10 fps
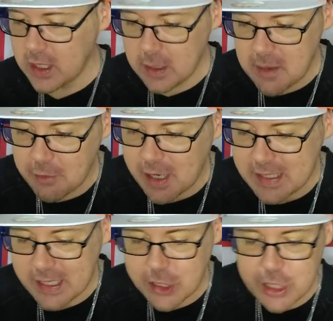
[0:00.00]
Let me write
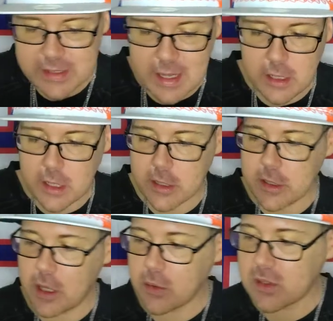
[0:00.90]
that shit down on a
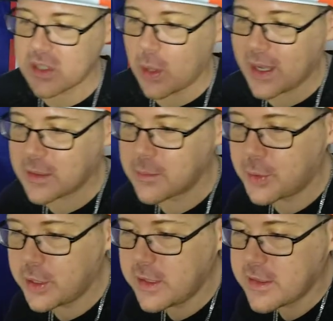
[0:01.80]
note so I can
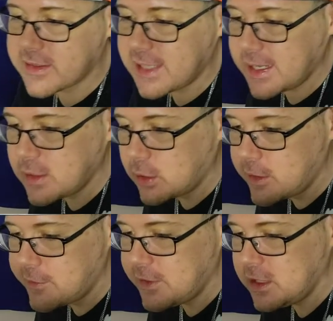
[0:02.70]
put it in the title of
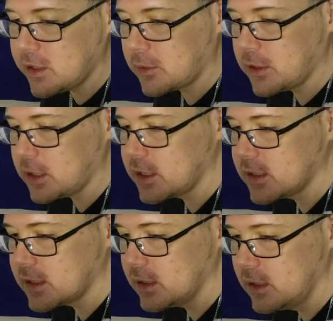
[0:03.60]
the video at least.